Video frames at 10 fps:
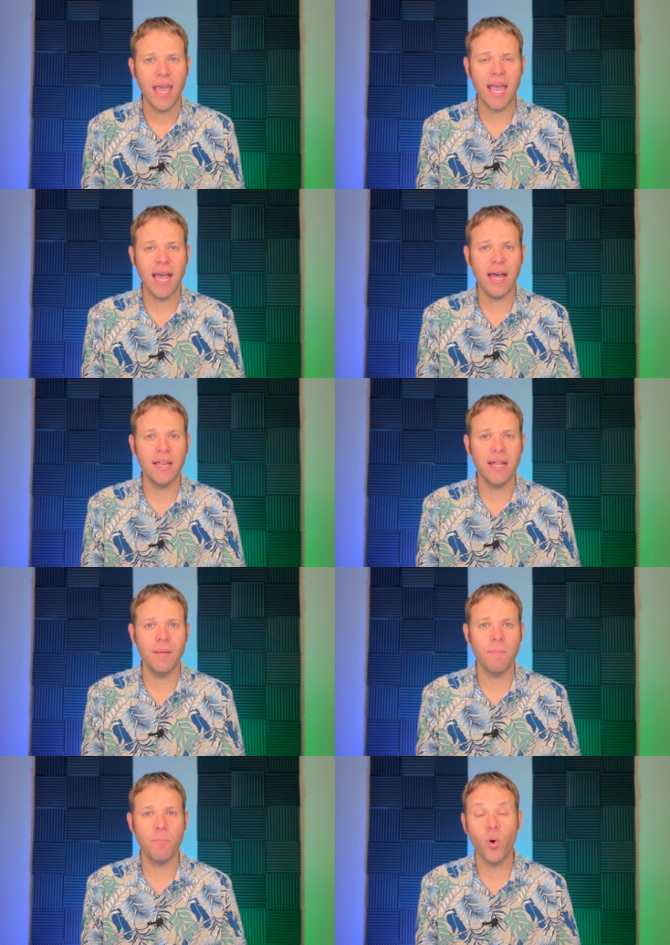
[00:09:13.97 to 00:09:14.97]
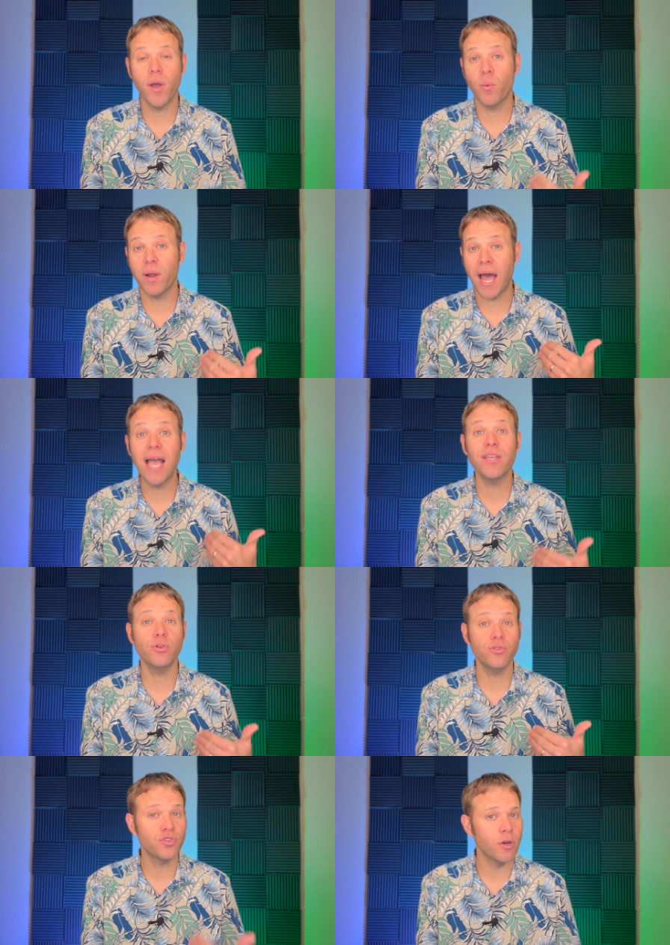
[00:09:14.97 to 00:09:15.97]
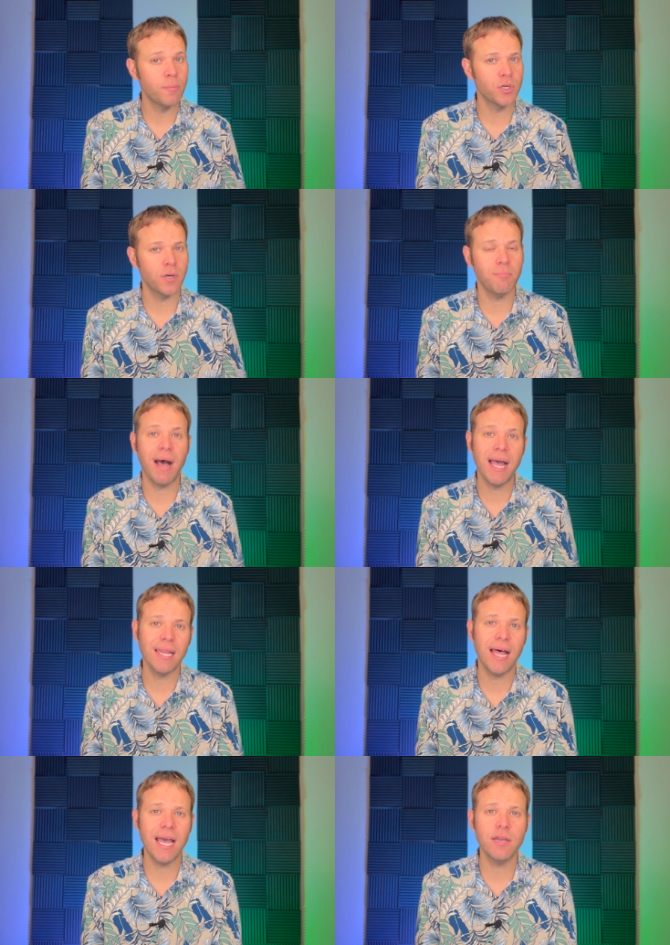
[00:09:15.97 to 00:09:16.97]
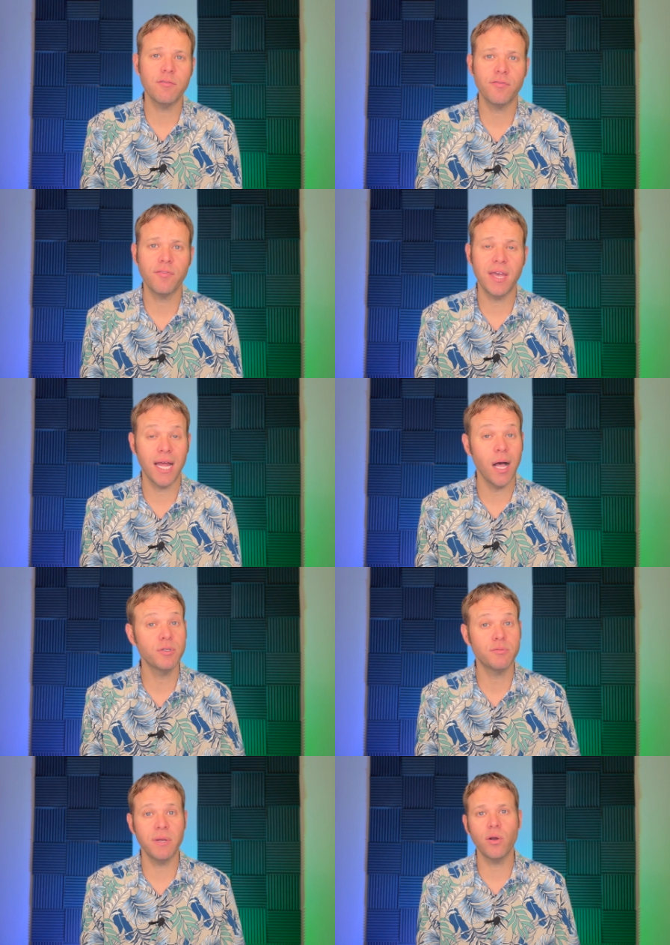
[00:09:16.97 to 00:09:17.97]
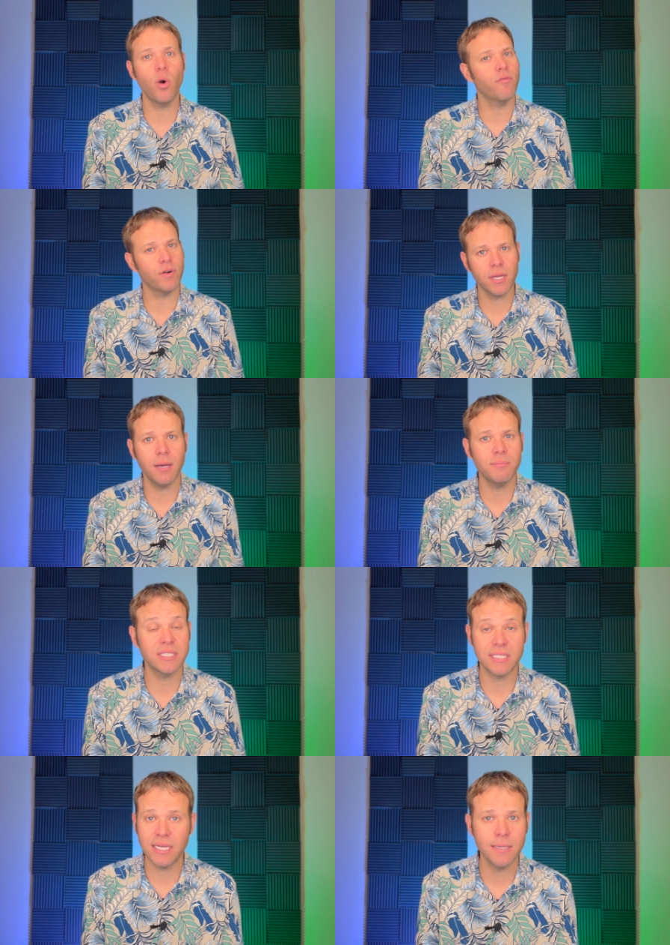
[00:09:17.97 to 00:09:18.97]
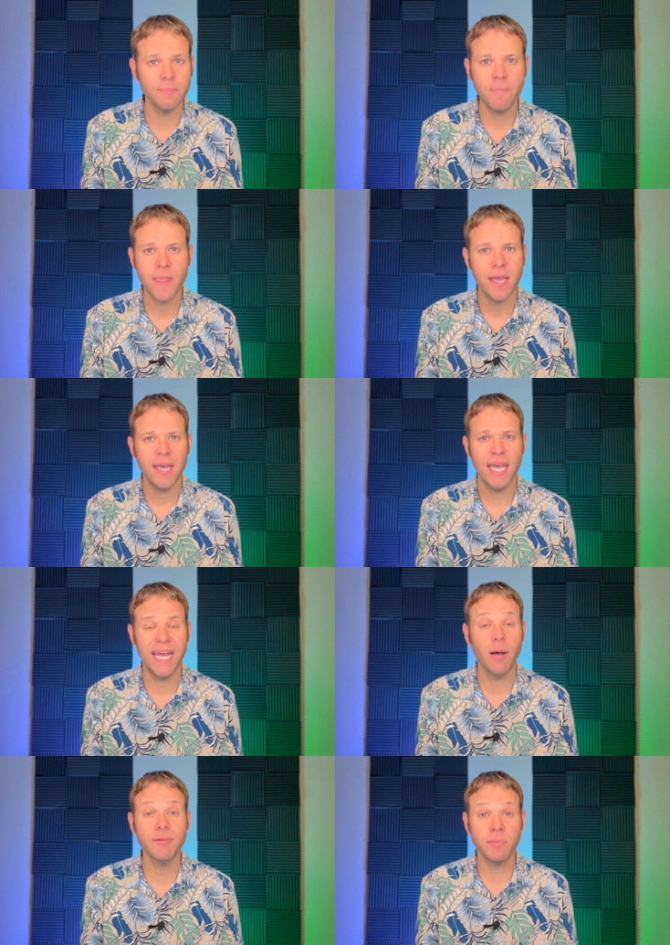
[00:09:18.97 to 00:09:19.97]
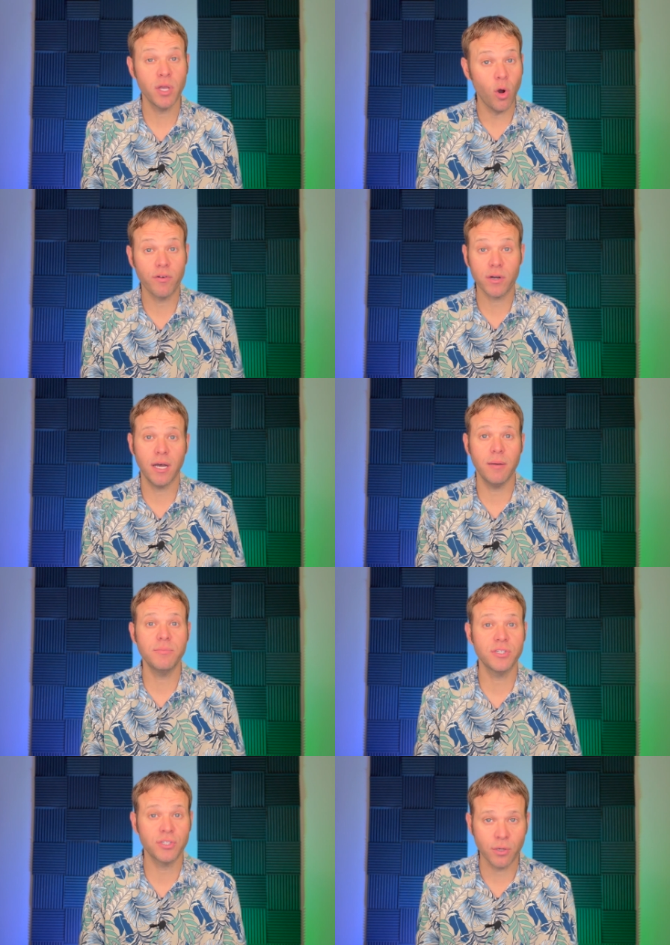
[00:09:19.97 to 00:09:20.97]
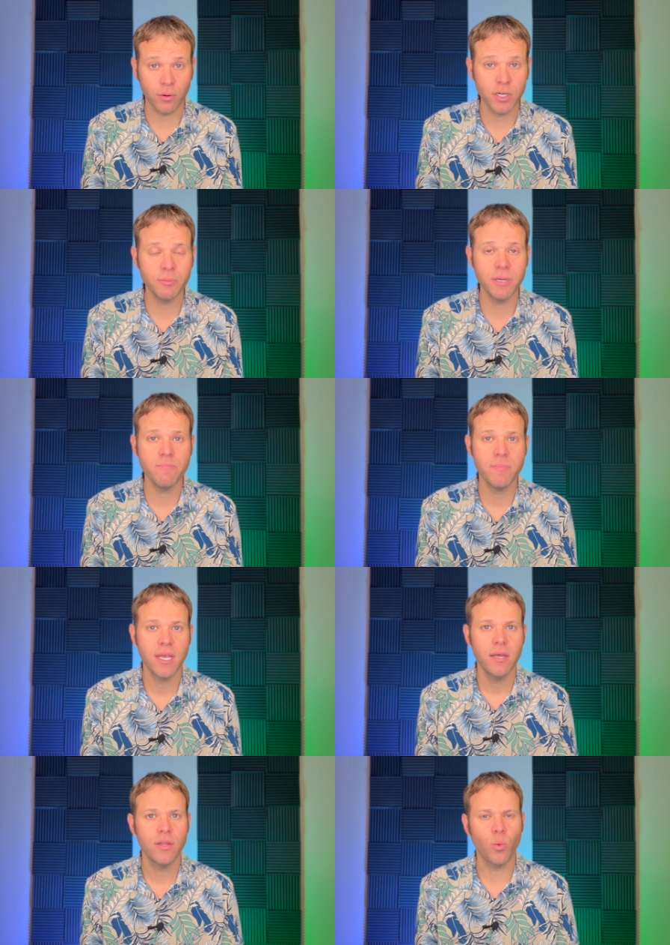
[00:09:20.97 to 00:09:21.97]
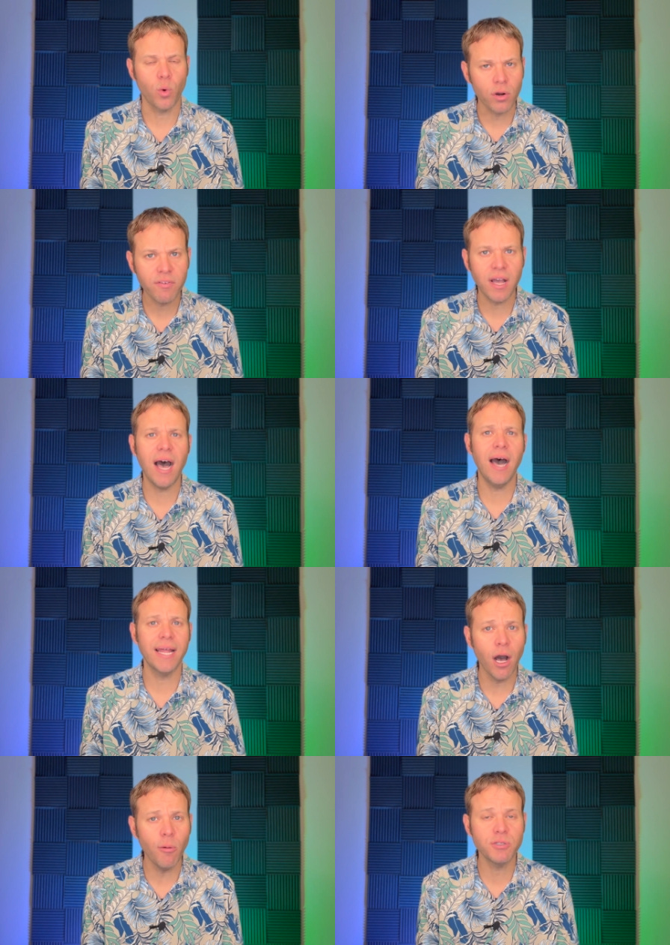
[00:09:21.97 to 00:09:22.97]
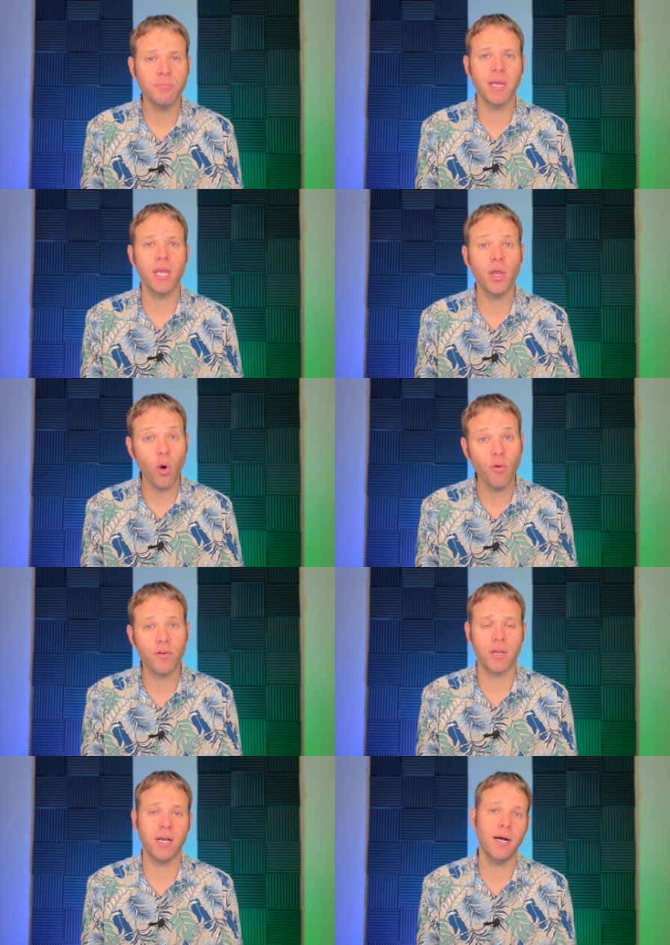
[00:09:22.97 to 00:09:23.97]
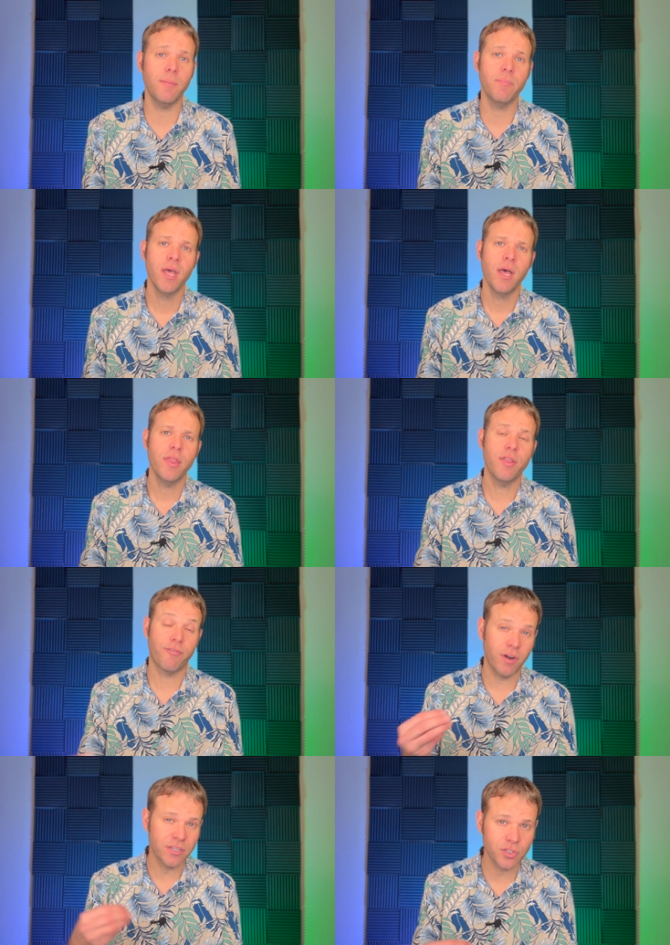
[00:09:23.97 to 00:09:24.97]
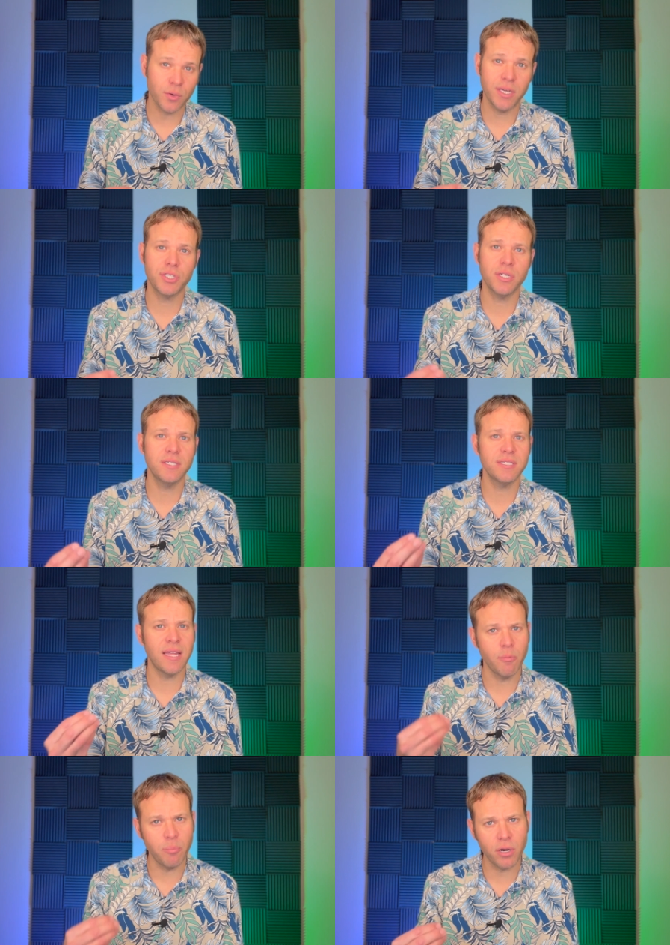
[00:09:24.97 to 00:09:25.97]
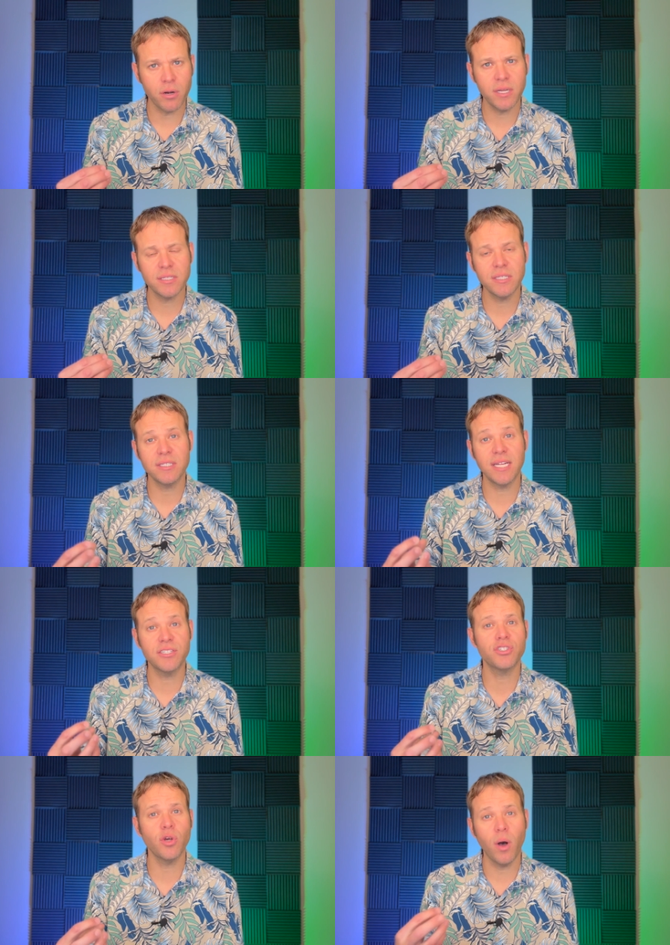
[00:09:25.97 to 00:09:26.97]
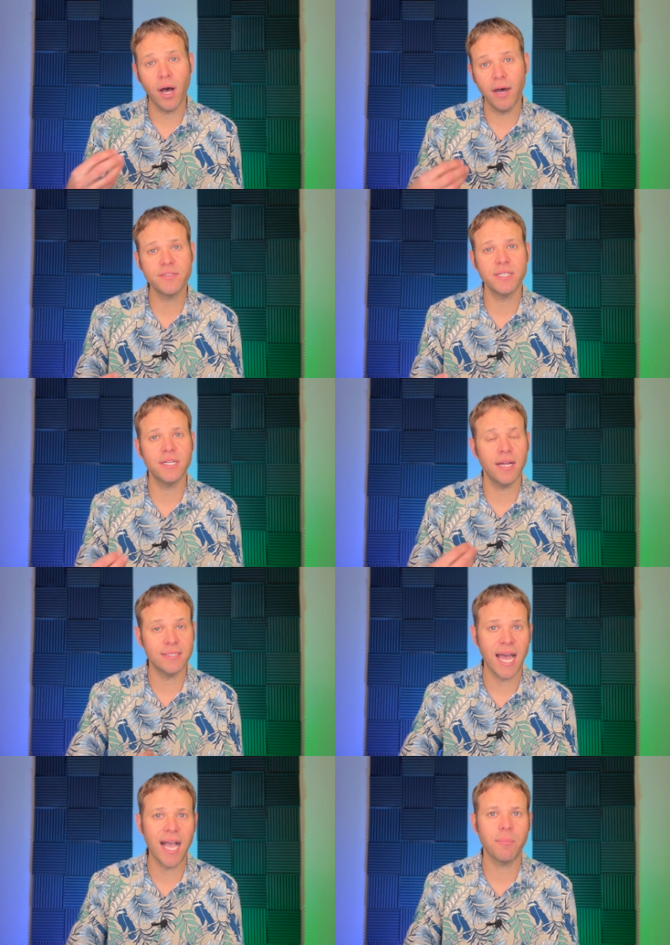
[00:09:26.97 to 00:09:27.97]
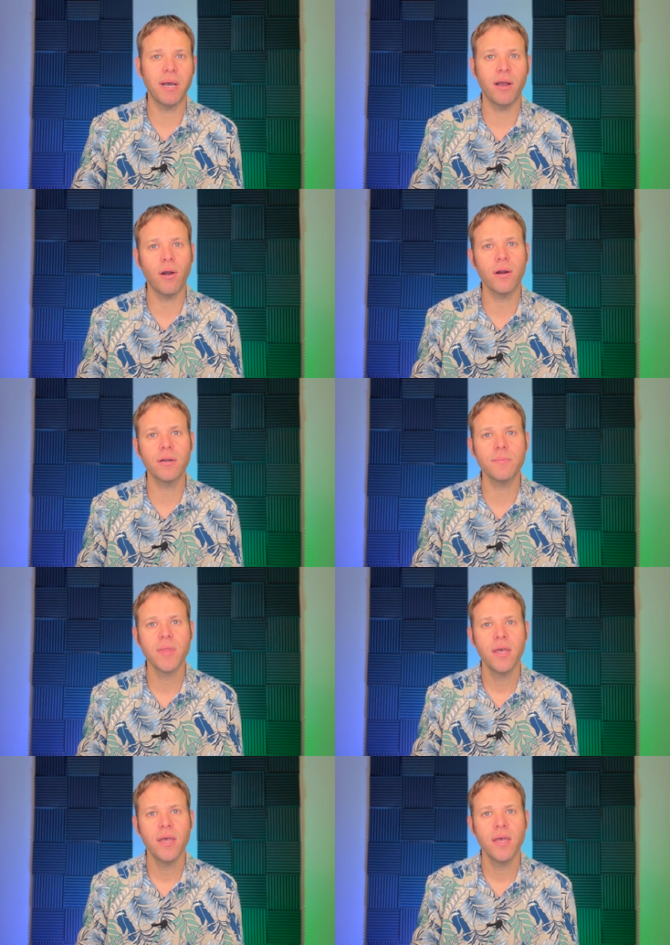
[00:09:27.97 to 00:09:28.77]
And boy, when I use scripture in my life, it helps me to overcome sin. It helps me overcome discouragement. The Word of God helps me overcome the frustrations and the bitternesses that so often attack my heart.